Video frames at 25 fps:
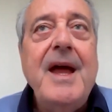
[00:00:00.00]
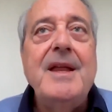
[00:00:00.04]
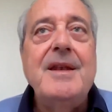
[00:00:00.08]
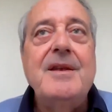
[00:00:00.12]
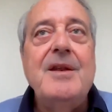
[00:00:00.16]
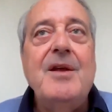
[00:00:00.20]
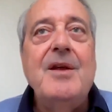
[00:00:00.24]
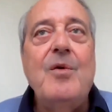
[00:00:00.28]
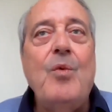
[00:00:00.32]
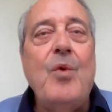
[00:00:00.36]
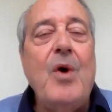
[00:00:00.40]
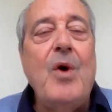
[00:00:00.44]

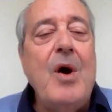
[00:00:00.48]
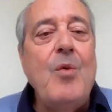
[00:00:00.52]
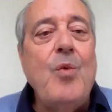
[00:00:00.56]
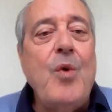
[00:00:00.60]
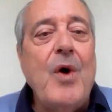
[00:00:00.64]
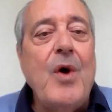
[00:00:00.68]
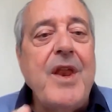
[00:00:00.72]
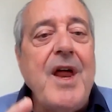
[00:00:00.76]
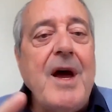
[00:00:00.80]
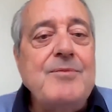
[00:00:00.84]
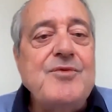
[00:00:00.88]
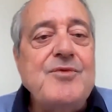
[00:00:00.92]
And
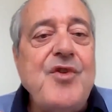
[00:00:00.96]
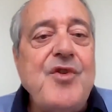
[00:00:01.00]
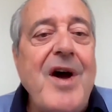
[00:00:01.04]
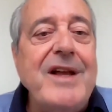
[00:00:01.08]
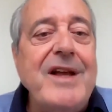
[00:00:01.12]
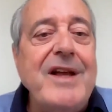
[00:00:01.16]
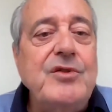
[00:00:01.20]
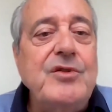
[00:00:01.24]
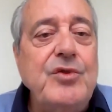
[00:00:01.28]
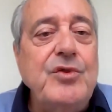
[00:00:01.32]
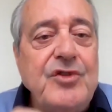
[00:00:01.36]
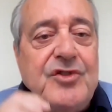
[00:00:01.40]
what I'm
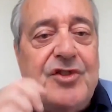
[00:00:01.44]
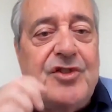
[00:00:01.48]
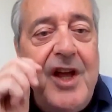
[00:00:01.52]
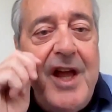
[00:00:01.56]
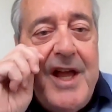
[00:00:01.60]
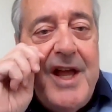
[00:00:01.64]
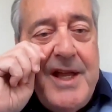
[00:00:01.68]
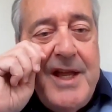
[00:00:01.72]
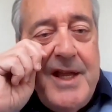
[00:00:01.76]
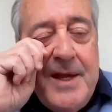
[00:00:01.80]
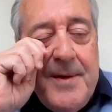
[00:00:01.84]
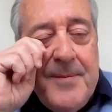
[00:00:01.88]
trying to
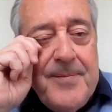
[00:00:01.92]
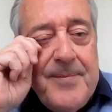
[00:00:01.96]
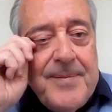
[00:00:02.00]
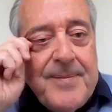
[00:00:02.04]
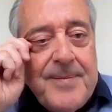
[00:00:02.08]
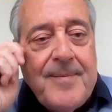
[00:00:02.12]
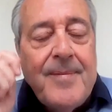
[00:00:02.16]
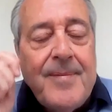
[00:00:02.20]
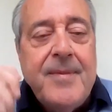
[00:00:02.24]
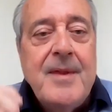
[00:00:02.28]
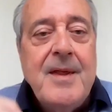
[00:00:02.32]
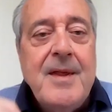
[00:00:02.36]
say
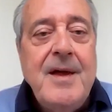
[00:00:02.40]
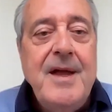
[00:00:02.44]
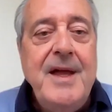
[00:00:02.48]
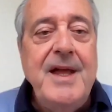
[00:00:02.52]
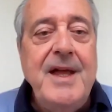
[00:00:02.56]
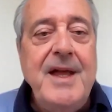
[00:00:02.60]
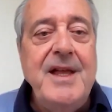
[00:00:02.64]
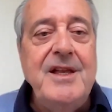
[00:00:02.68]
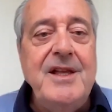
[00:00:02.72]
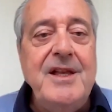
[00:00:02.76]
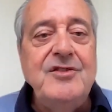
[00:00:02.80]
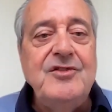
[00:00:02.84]

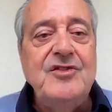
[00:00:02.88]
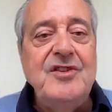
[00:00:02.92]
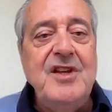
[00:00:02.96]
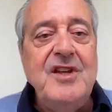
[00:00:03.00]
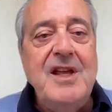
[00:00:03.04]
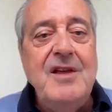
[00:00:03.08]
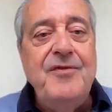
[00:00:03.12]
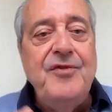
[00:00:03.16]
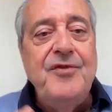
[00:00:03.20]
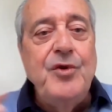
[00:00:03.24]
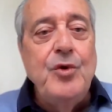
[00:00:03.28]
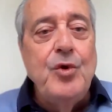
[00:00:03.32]
is
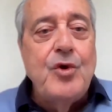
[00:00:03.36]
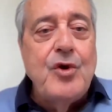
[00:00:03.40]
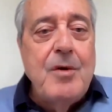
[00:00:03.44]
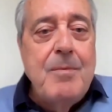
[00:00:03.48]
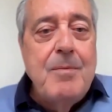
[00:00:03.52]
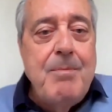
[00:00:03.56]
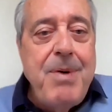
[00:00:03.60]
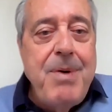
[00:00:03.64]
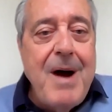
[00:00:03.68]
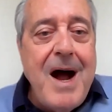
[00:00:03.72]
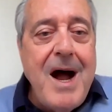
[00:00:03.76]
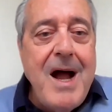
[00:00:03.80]
if you
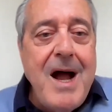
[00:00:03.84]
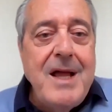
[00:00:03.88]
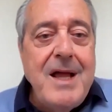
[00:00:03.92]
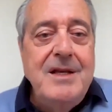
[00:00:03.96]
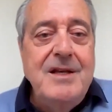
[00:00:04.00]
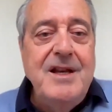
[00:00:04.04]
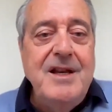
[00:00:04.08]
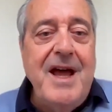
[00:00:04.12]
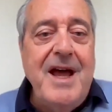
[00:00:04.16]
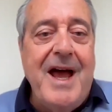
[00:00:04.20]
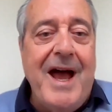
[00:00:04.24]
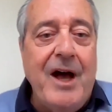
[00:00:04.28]

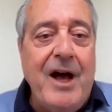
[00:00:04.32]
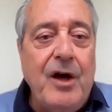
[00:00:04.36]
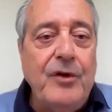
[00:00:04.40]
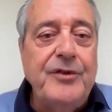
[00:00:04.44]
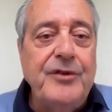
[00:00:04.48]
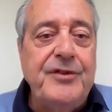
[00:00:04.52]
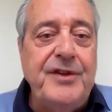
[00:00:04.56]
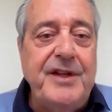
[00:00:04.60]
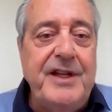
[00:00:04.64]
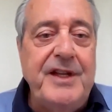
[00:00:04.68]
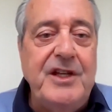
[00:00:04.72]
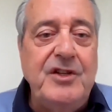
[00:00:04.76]
combine the
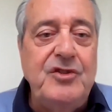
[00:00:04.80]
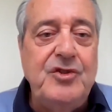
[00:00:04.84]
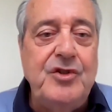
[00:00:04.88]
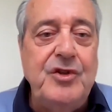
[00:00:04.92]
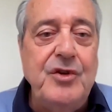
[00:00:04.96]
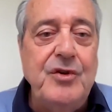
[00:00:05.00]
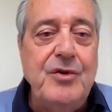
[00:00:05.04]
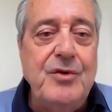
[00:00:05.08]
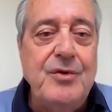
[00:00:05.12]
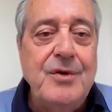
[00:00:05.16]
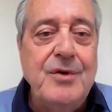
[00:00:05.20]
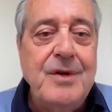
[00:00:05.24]
health
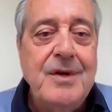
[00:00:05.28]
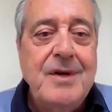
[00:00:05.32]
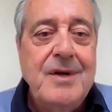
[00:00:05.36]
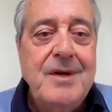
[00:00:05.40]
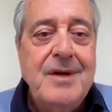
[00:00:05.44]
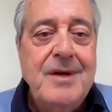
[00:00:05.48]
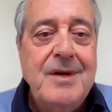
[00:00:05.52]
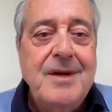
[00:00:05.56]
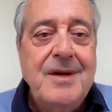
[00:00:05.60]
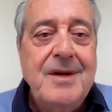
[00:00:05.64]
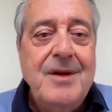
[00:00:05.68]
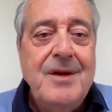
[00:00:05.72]
issue
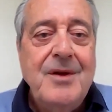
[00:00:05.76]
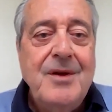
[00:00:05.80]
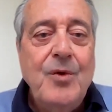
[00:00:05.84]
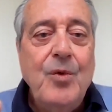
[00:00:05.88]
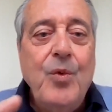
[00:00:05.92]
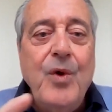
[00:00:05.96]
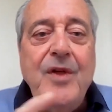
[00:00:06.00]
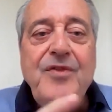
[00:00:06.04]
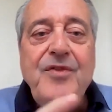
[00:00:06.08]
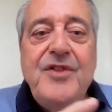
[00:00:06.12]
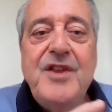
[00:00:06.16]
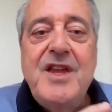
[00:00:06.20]

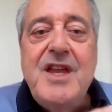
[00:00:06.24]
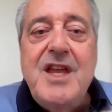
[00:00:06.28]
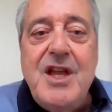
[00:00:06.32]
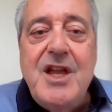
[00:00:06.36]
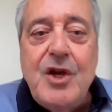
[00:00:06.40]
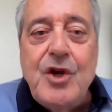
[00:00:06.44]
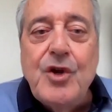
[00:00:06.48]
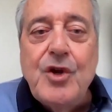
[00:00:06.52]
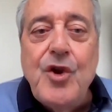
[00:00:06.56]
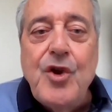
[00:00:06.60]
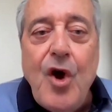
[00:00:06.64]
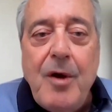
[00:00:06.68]
with the
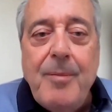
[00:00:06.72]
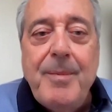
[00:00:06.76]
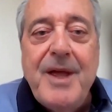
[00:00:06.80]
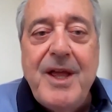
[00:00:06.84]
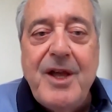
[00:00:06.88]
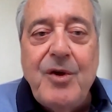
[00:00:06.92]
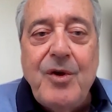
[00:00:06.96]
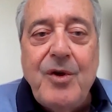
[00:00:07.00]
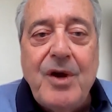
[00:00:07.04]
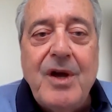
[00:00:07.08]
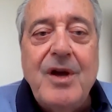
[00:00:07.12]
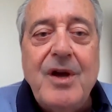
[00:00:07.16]

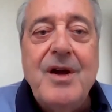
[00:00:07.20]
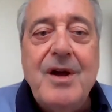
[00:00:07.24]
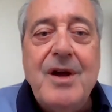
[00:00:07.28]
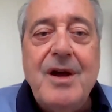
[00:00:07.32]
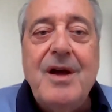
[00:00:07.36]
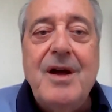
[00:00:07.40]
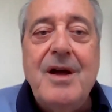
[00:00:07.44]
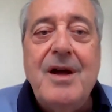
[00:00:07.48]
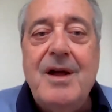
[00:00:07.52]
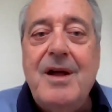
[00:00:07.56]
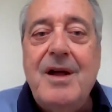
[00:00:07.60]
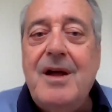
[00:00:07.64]
economic
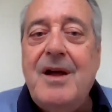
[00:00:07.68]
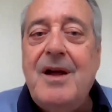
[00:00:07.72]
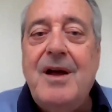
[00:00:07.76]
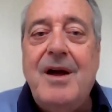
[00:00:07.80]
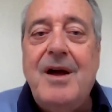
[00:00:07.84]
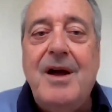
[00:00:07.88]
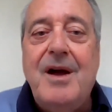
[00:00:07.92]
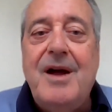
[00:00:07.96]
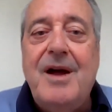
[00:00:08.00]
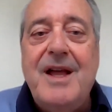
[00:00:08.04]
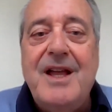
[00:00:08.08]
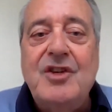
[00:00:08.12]

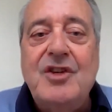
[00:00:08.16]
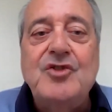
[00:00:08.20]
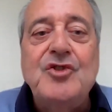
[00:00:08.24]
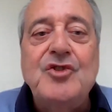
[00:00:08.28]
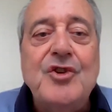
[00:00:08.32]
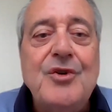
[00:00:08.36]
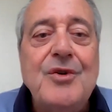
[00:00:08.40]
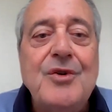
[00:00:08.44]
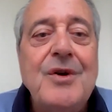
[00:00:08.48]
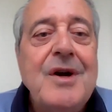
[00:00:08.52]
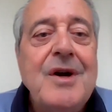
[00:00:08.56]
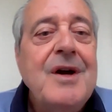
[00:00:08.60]

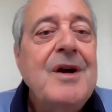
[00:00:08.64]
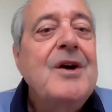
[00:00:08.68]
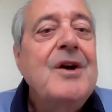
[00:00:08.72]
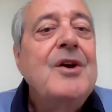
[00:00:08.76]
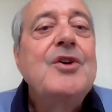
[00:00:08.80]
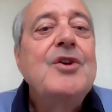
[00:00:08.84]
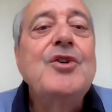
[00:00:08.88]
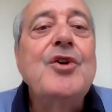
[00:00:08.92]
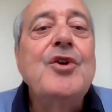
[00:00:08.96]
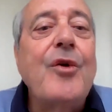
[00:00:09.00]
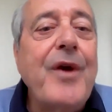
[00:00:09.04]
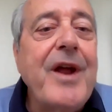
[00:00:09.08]
issue,
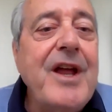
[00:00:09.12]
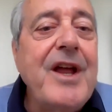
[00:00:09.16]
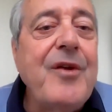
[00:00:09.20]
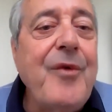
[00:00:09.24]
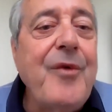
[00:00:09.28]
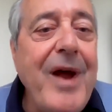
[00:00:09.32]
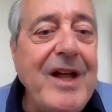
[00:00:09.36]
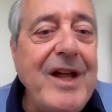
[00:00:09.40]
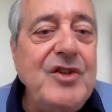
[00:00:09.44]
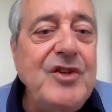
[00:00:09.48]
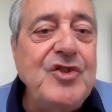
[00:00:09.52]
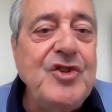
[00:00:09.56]
you're in
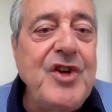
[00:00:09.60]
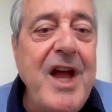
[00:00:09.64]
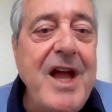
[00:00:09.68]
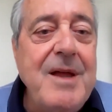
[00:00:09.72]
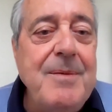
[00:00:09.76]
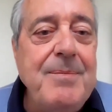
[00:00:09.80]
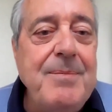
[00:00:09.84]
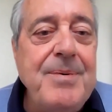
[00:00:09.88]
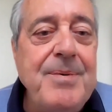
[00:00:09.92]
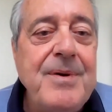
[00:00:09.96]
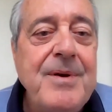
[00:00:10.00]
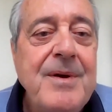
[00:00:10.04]
great
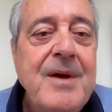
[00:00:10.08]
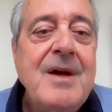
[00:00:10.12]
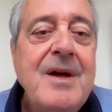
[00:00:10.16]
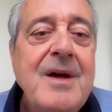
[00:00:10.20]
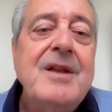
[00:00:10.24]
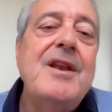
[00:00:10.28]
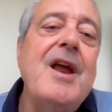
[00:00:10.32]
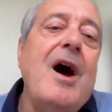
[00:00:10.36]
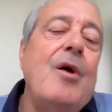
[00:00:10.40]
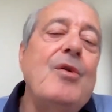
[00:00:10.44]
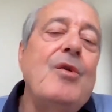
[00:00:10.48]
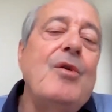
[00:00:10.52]
shape.
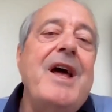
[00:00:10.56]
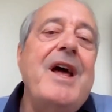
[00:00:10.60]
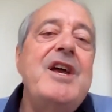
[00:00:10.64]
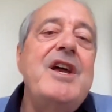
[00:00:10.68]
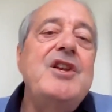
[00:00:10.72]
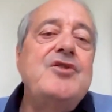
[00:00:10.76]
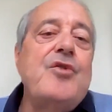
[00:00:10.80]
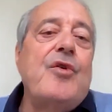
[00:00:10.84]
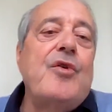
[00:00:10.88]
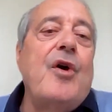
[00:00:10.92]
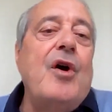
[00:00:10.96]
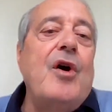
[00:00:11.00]
Now,
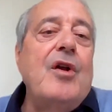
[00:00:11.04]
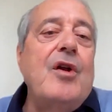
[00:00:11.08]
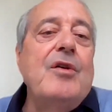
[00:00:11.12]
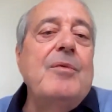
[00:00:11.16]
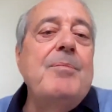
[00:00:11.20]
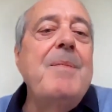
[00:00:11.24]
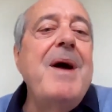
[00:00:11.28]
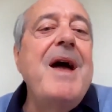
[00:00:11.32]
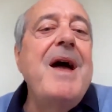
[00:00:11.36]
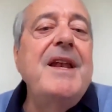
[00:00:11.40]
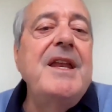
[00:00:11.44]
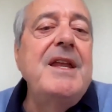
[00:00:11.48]
later
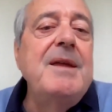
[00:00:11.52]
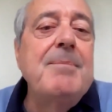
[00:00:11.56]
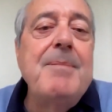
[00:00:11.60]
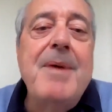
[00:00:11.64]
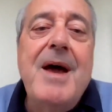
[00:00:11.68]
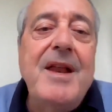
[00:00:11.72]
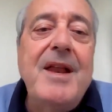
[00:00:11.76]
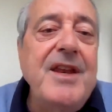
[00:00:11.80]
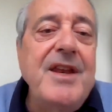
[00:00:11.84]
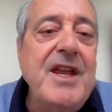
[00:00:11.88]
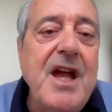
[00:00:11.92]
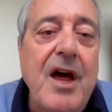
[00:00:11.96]
on,
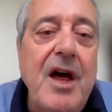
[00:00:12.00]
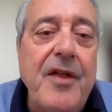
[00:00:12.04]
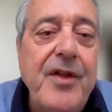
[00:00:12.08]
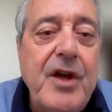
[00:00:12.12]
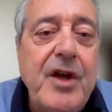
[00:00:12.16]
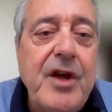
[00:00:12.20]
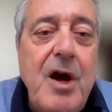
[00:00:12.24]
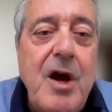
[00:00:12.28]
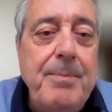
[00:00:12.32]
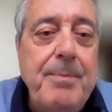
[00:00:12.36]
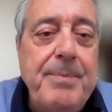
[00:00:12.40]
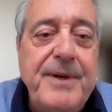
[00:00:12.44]
many
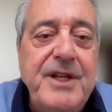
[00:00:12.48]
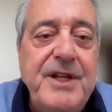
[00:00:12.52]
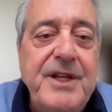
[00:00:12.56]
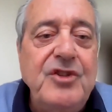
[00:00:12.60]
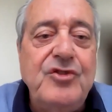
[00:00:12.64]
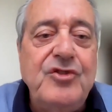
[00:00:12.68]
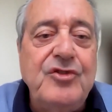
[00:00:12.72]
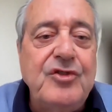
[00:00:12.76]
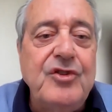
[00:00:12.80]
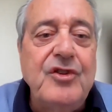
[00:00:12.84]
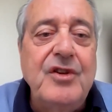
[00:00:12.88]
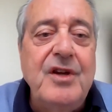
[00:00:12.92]
other
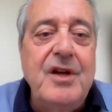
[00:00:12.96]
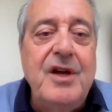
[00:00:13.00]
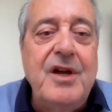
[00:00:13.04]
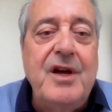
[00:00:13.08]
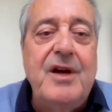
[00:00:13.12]
companies